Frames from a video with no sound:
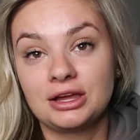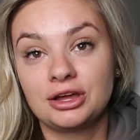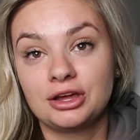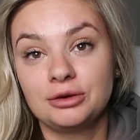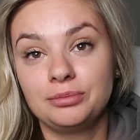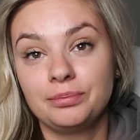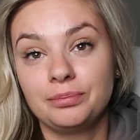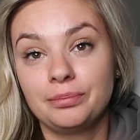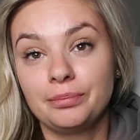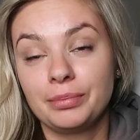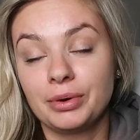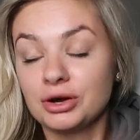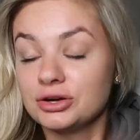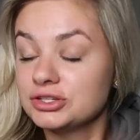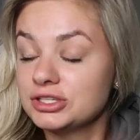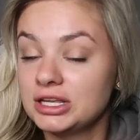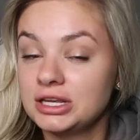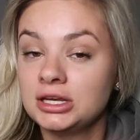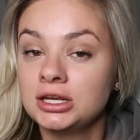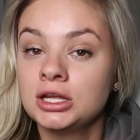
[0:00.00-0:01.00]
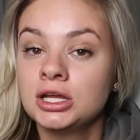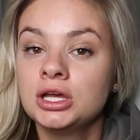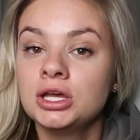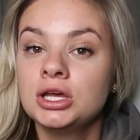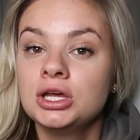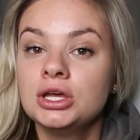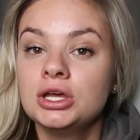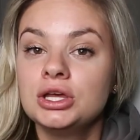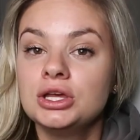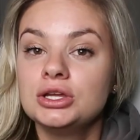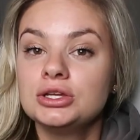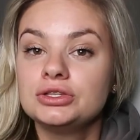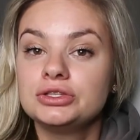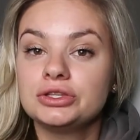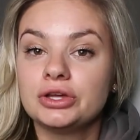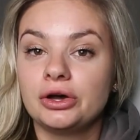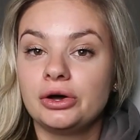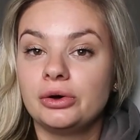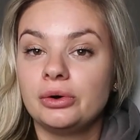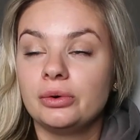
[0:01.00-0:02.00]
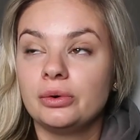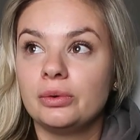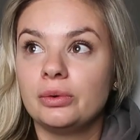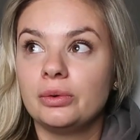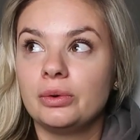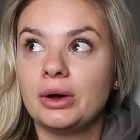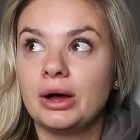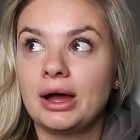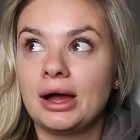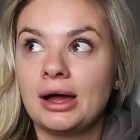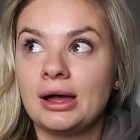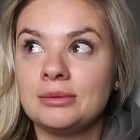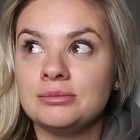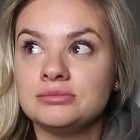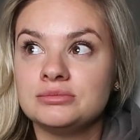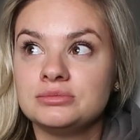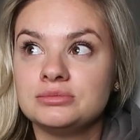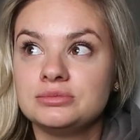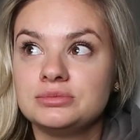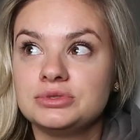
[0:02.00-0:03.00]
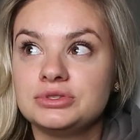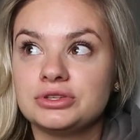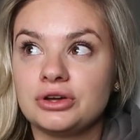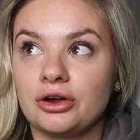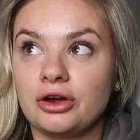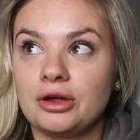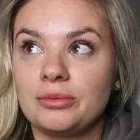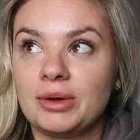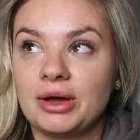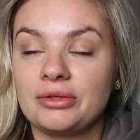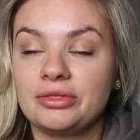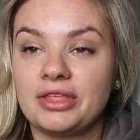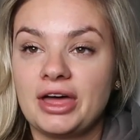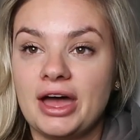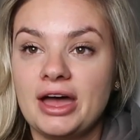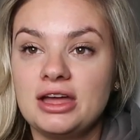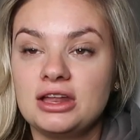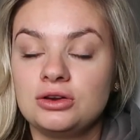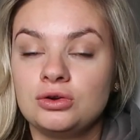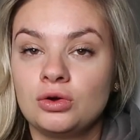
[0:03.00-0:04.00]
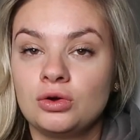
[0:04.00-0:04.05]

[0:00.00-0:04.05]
a good person. So I'm sorry about that.